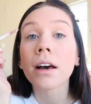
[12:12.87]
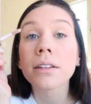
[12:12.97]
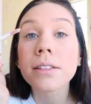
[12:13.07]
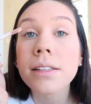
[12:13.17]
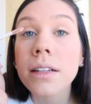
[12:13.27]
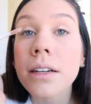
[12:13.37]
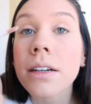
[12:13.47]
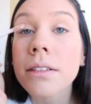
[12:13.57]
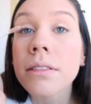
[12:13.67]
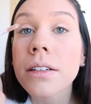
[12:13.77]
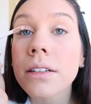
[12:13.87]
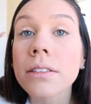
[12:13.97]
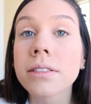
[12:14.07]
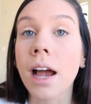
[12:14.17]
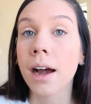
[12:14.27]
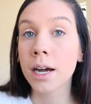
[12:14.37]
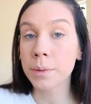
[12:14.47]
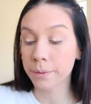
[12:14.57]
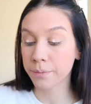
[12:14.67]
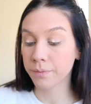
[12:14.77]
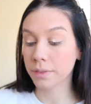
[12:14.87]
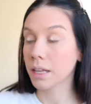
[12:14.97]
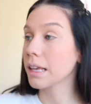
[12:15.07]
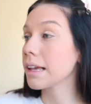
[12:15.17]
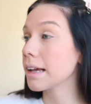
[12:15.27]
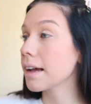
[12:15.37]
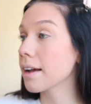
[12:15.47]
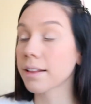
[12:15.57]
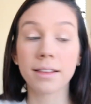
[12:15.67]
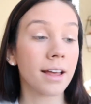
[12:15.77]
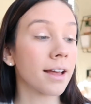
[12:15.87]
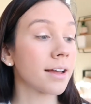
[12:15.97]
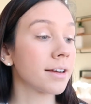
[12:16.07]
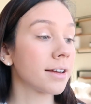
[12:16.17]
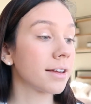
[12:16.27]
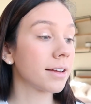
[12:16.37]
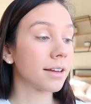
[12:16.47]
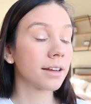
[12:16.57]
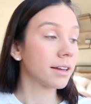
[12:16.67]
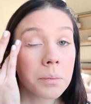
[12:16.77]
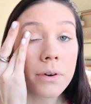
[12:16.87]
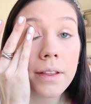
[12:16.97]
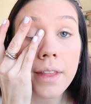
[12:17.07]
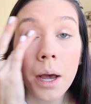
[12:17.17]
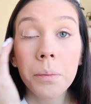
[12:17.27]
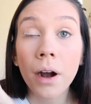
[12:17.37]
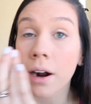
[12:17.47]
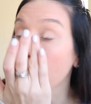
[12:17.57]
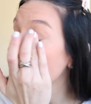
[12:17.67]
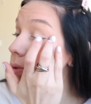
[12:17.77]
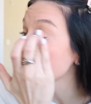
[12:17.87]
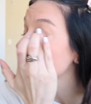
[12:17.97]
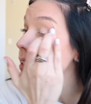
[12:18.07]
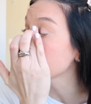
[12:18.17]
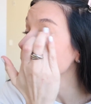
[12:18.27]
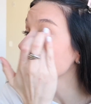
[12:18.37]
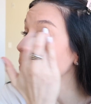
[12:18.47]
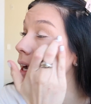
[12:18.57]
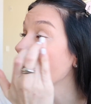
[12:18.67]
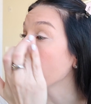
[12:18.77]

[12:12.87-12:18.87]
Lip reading: on, just like a little dab, and then blend that part out. So this gets my